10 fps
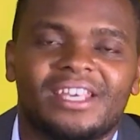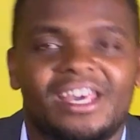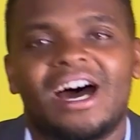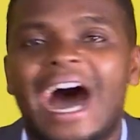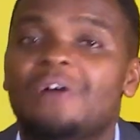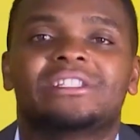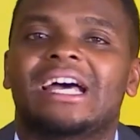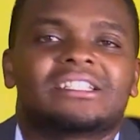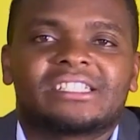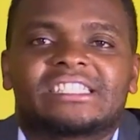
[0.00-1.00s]
Yeah, I'll
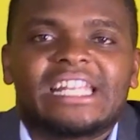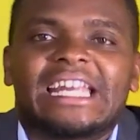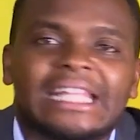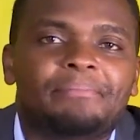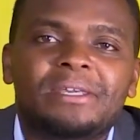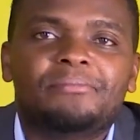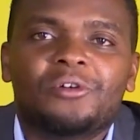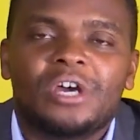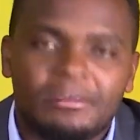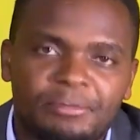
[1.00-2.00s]
just train other
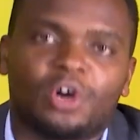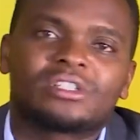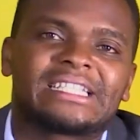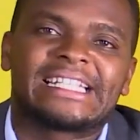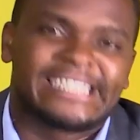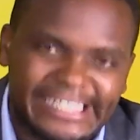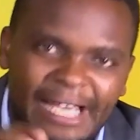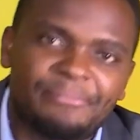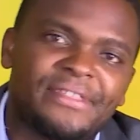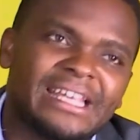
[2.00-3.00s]
people because it is
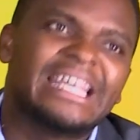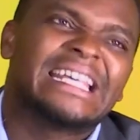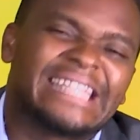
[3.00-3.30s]
something